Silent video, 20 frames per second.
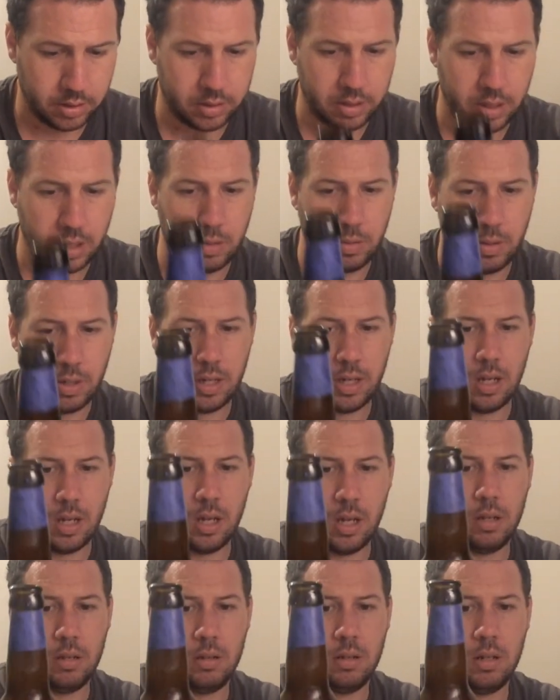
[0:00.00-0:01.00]
So
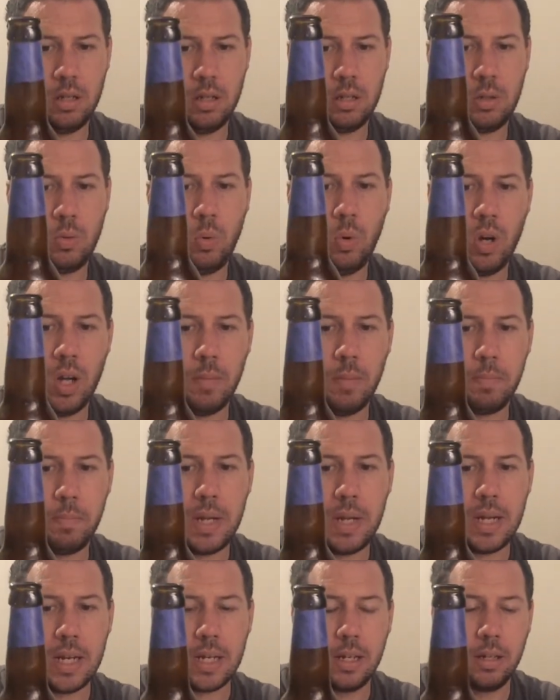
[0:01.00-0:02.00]
quite a
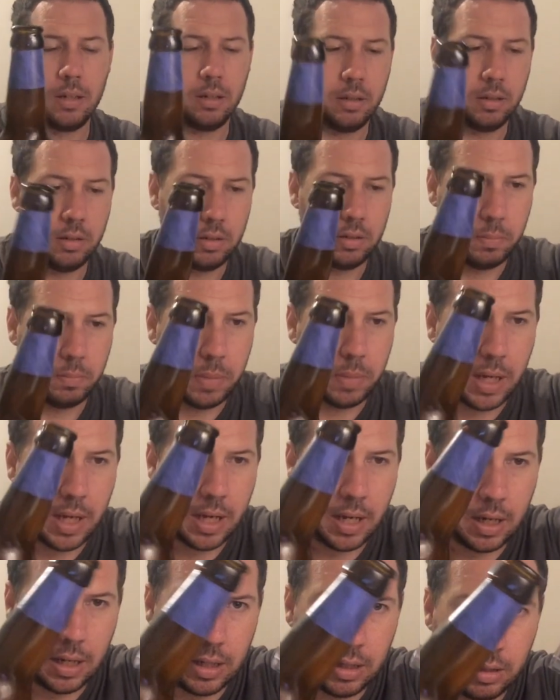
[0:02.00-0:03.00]
big
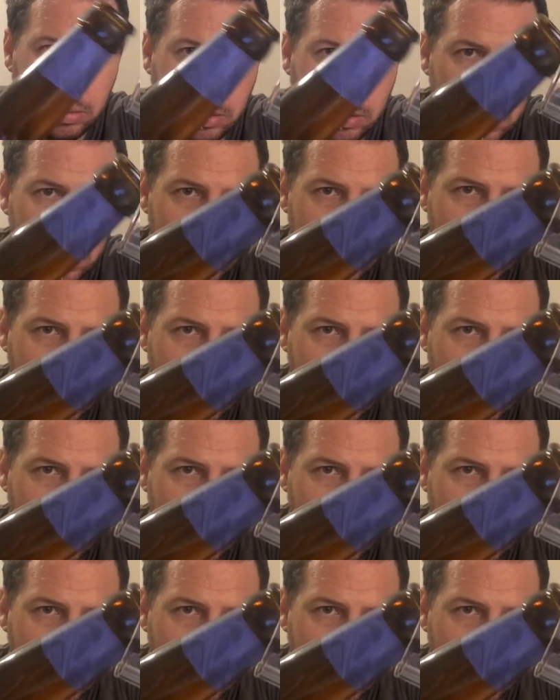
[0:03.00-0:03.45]
pale ale